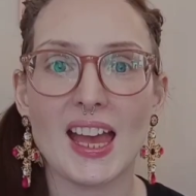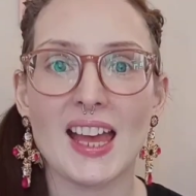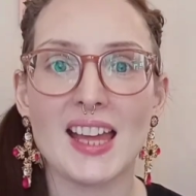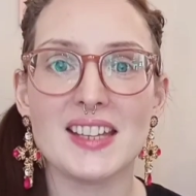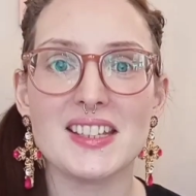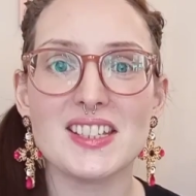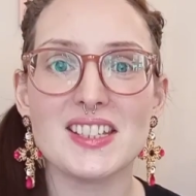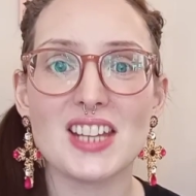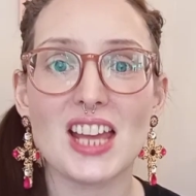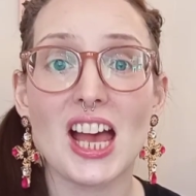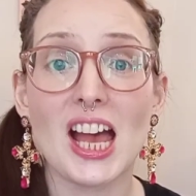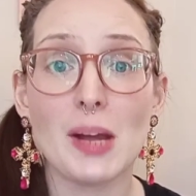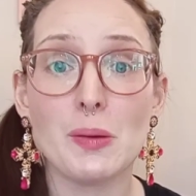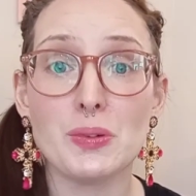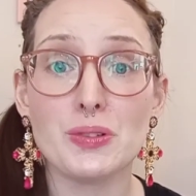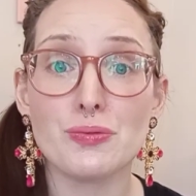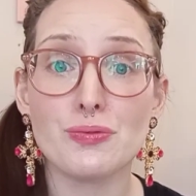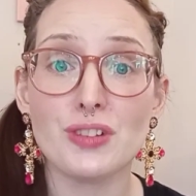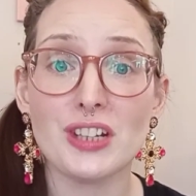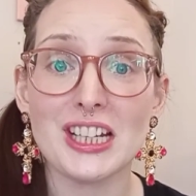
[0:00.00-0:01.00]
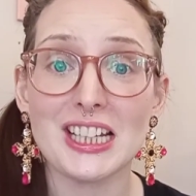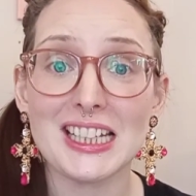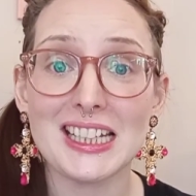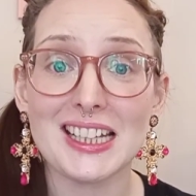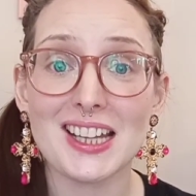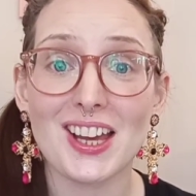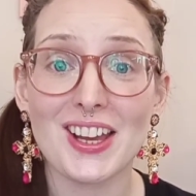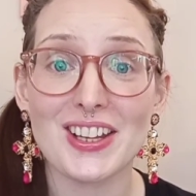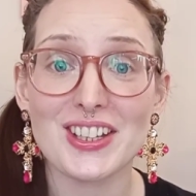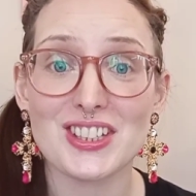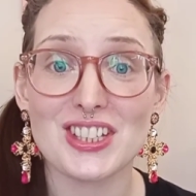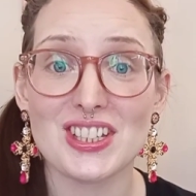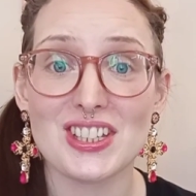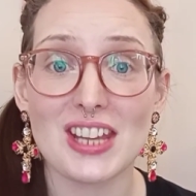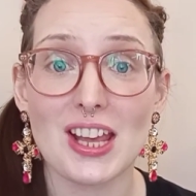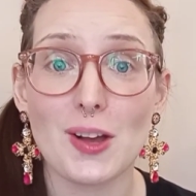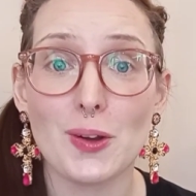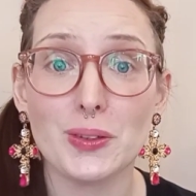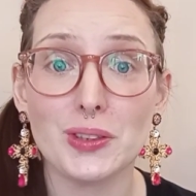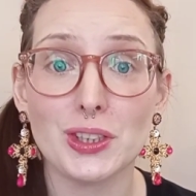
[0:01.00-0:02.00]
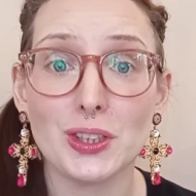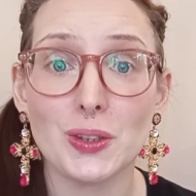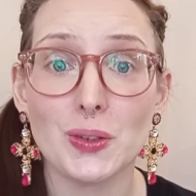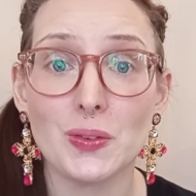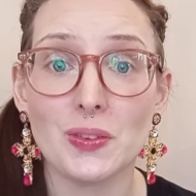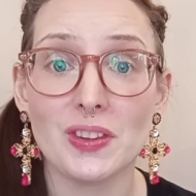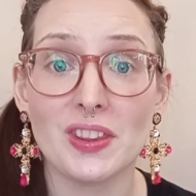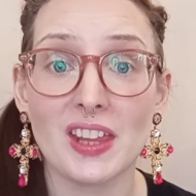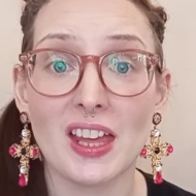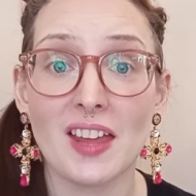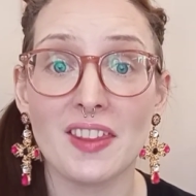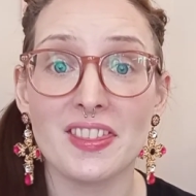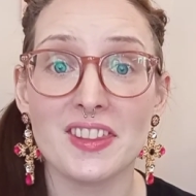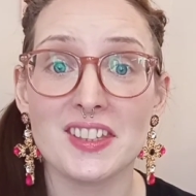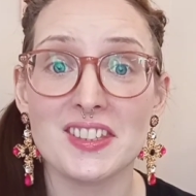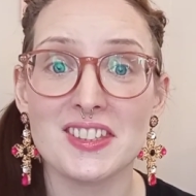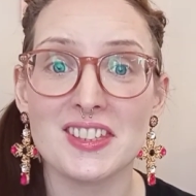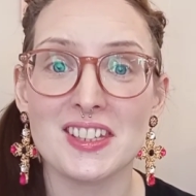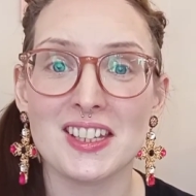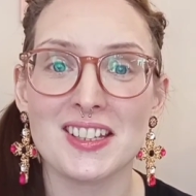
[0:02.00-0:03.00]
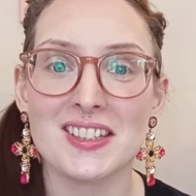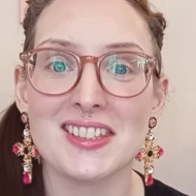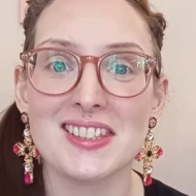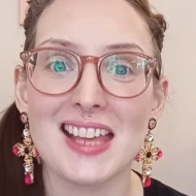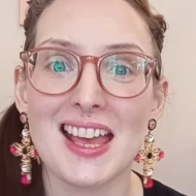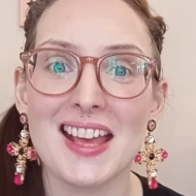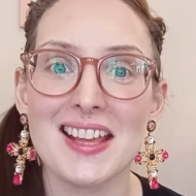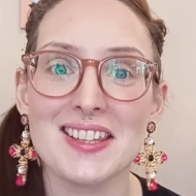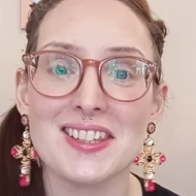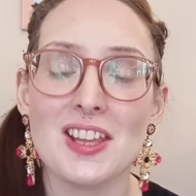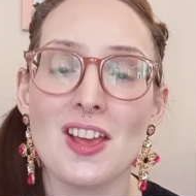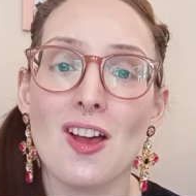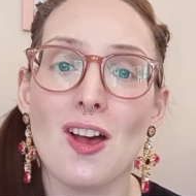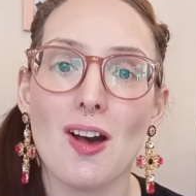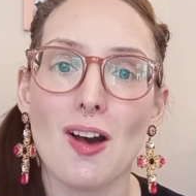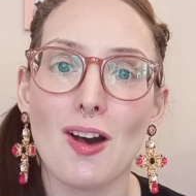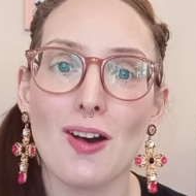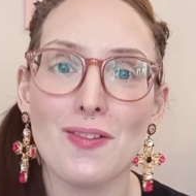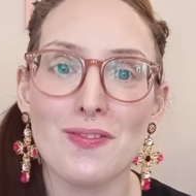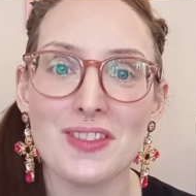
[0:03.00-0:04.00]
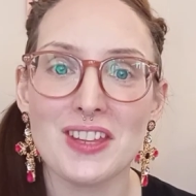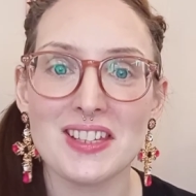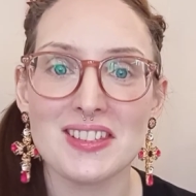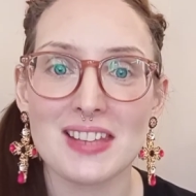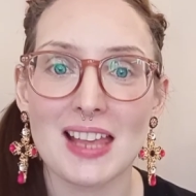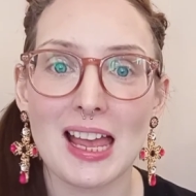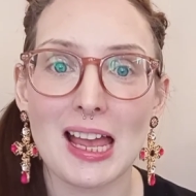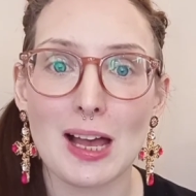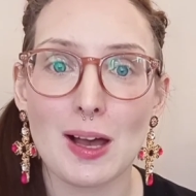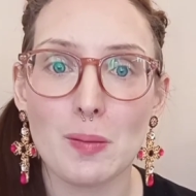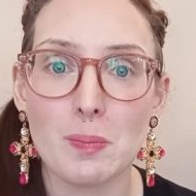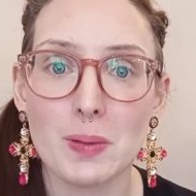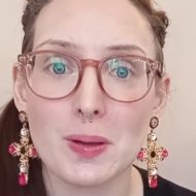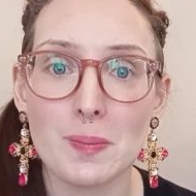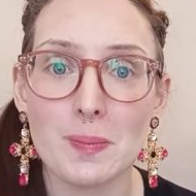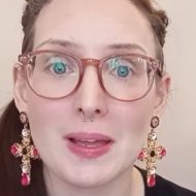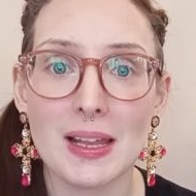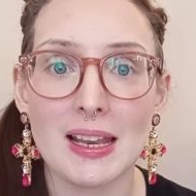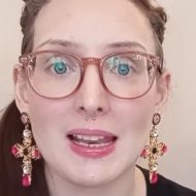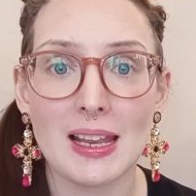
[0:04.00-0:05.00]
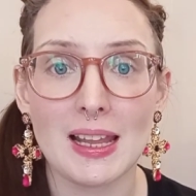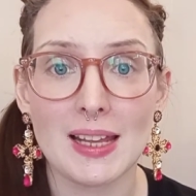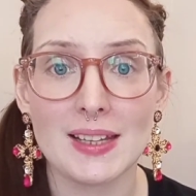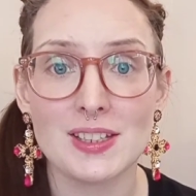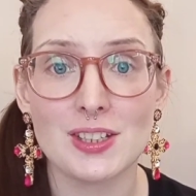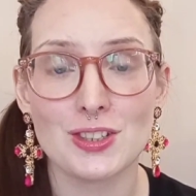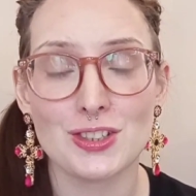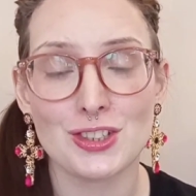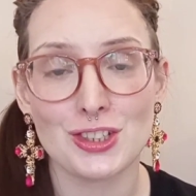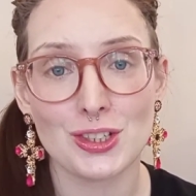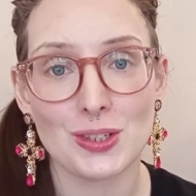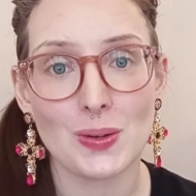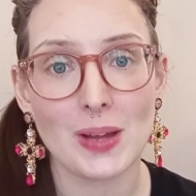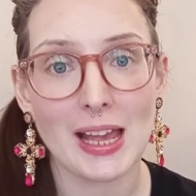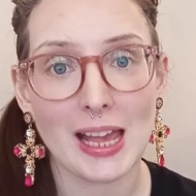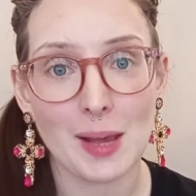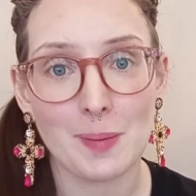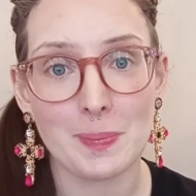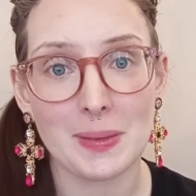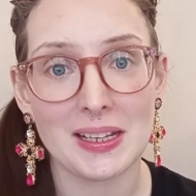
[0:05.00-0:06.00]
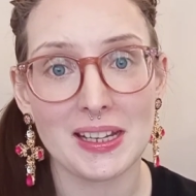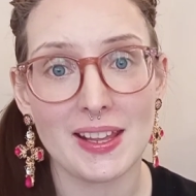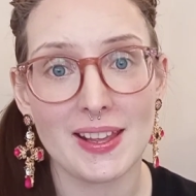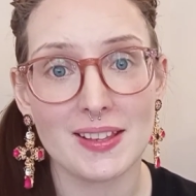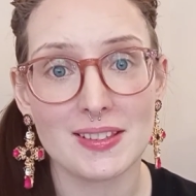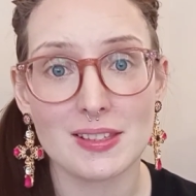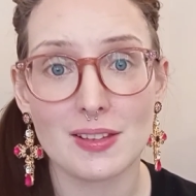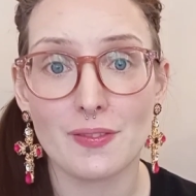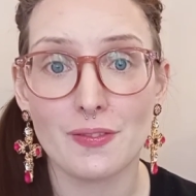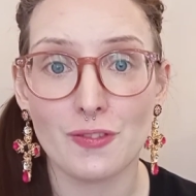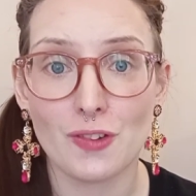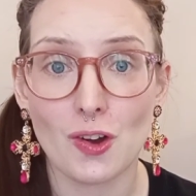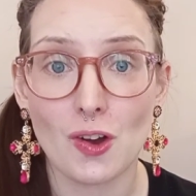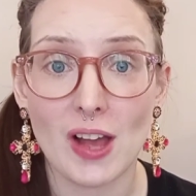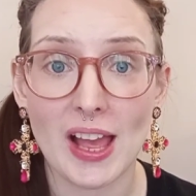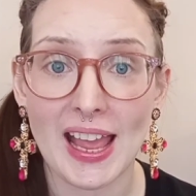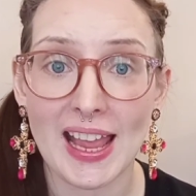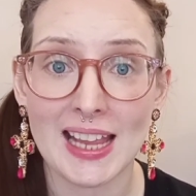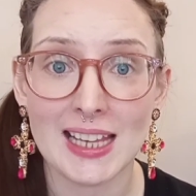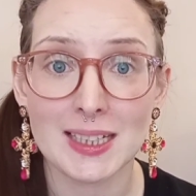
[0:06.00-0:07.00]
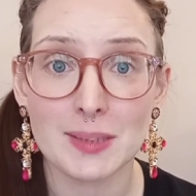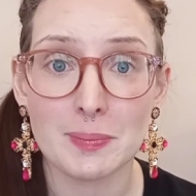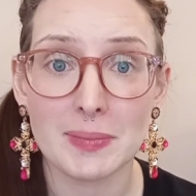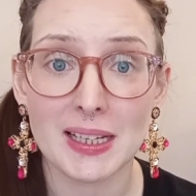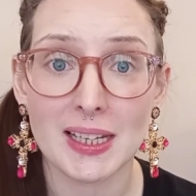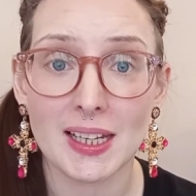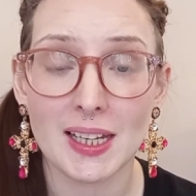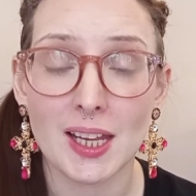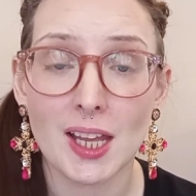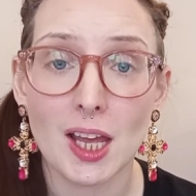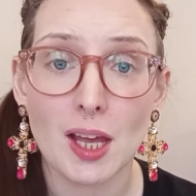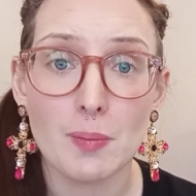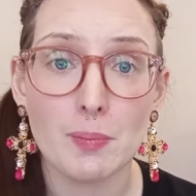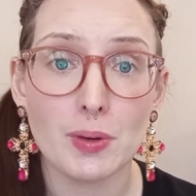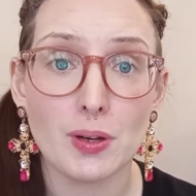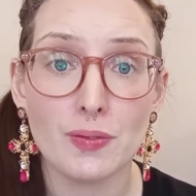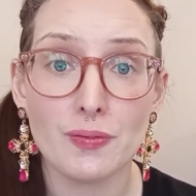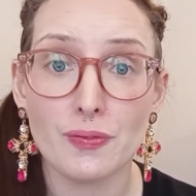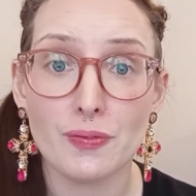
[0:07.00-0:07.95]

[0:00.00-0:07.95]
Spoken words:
And I would really like to tell you that the success of this album led to happiness for Amy, but